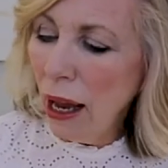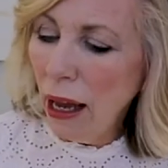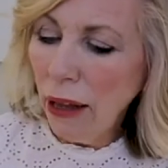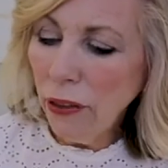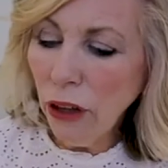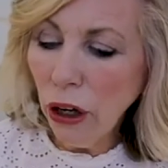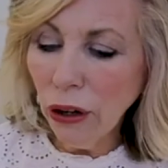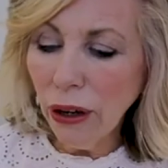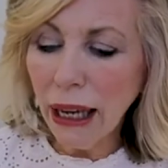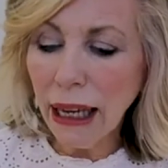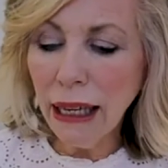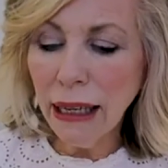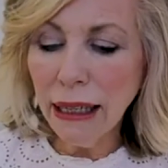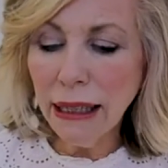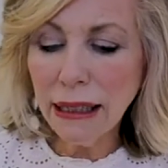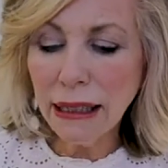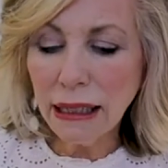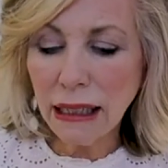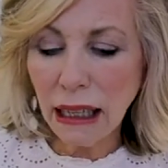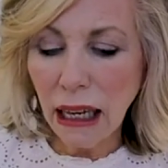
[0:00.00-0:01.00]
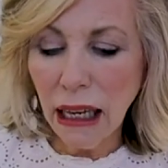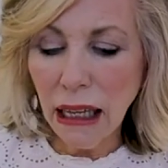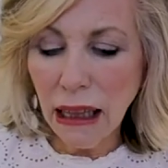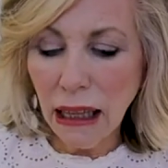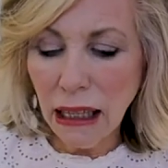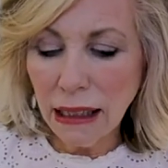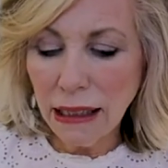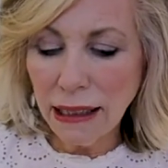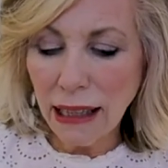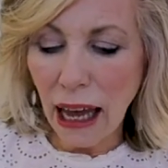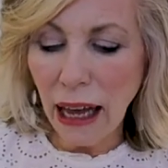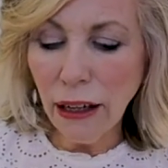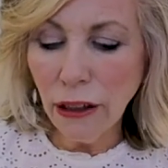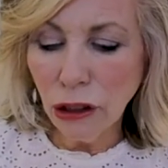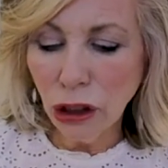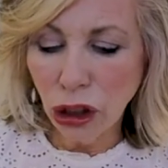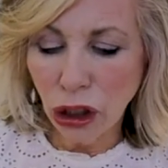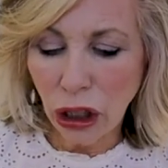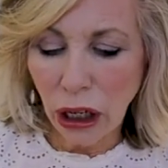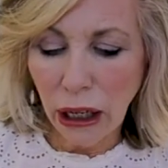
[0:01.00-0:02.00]
there is this
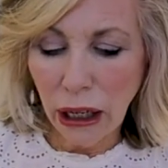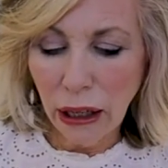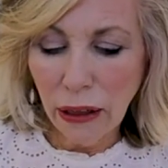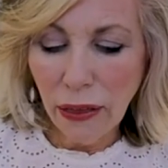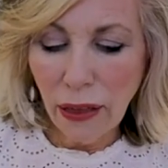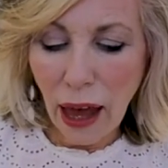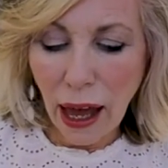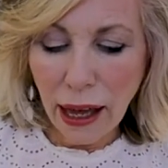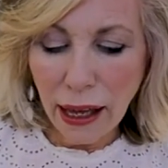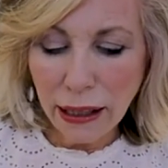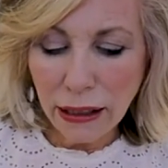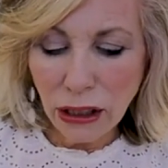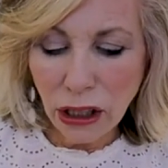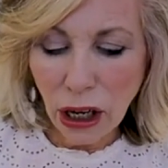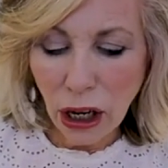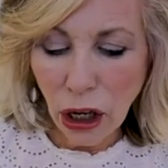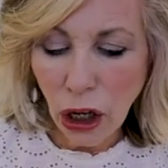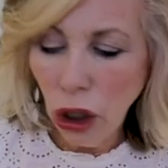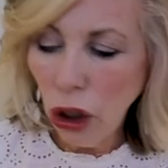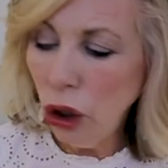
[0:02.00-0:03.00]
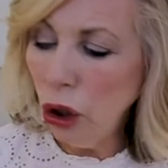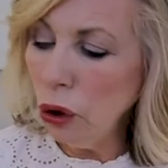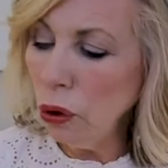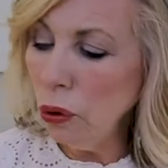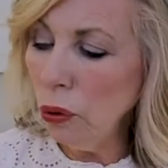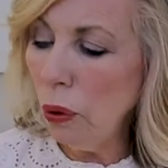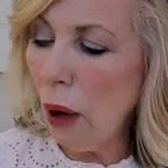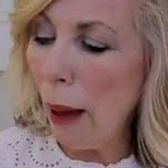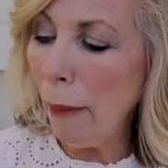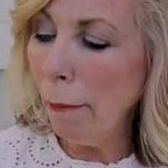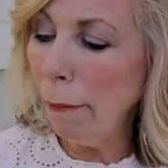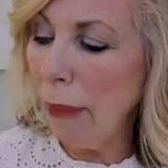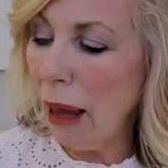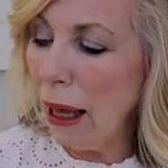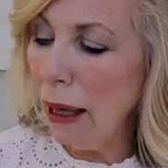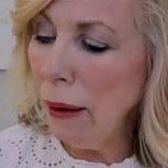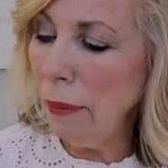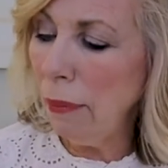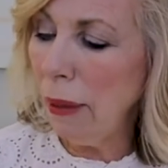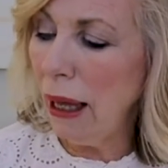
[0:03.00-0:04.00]
energy that you
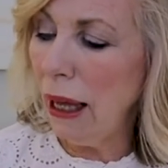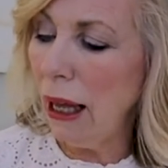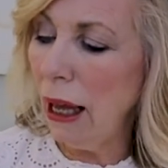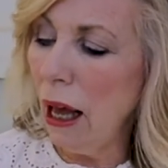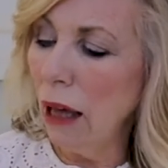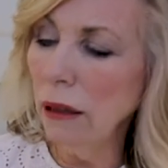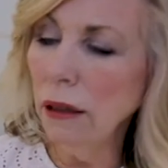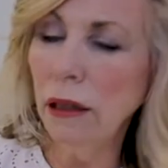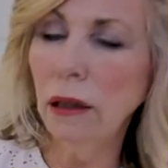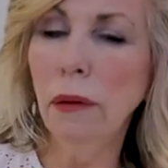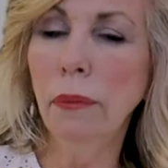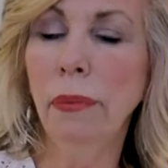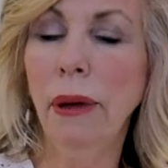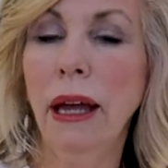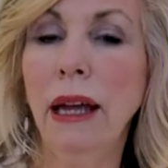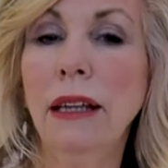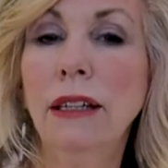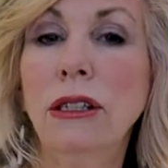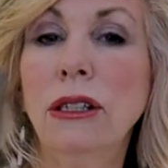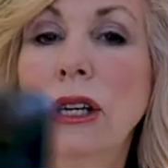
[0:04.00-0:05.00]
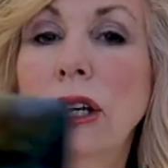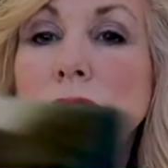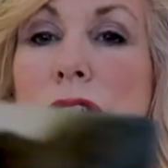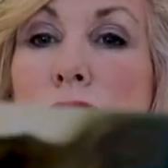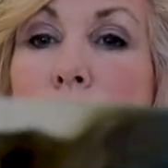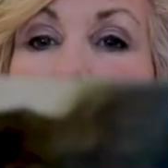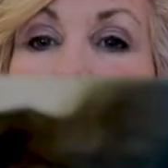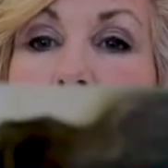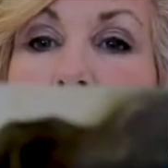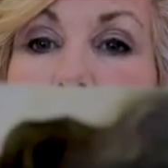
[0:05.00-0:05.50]
may be a little bit too